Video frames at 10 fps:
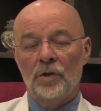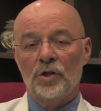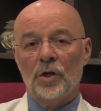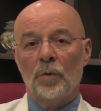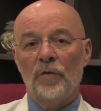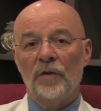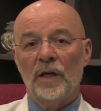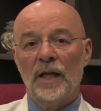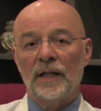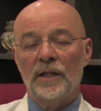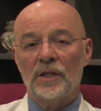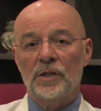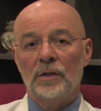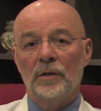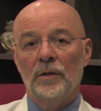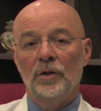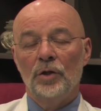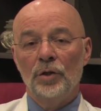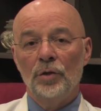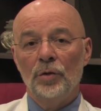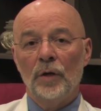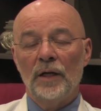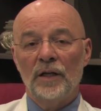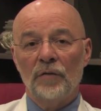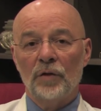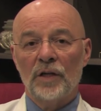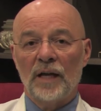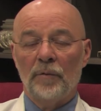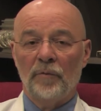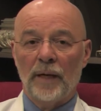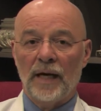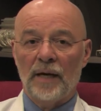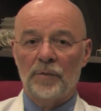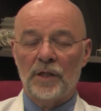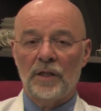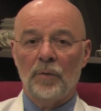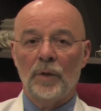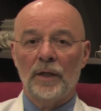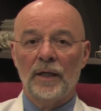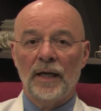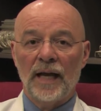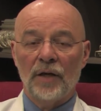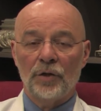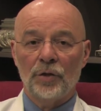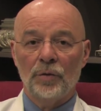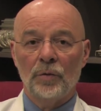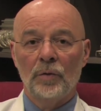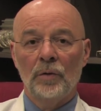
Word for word: So we feel like this new and different type of biopsy that we can now do